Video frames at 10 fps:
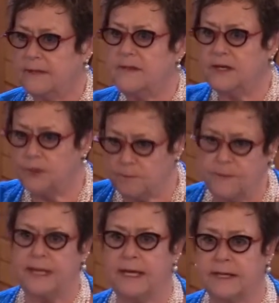Then you
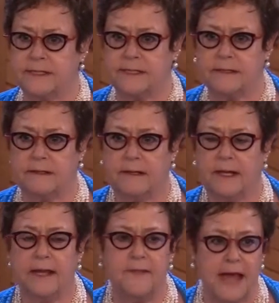be it.
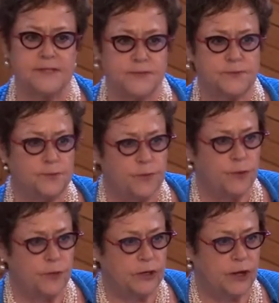And that's where
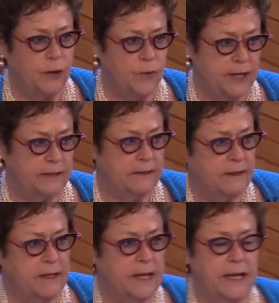we're going,
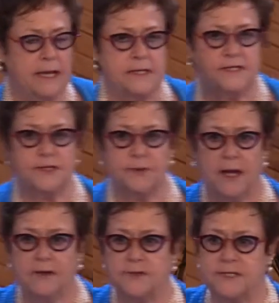is to
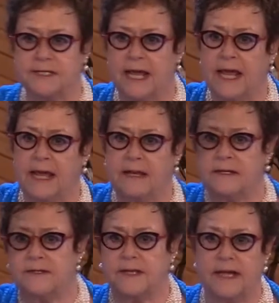
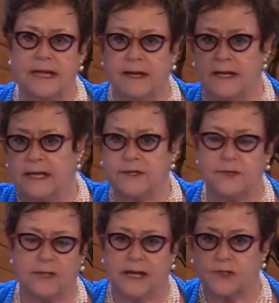understand in an
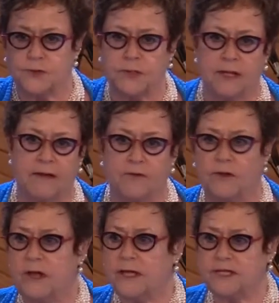intellectual
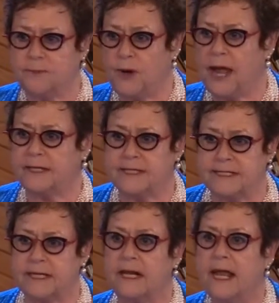level, to
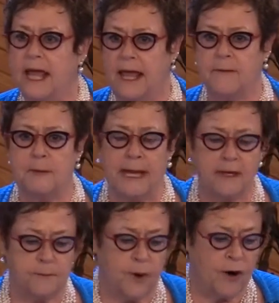practice it and make
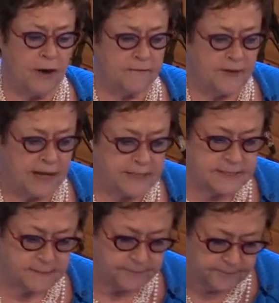it a part of us.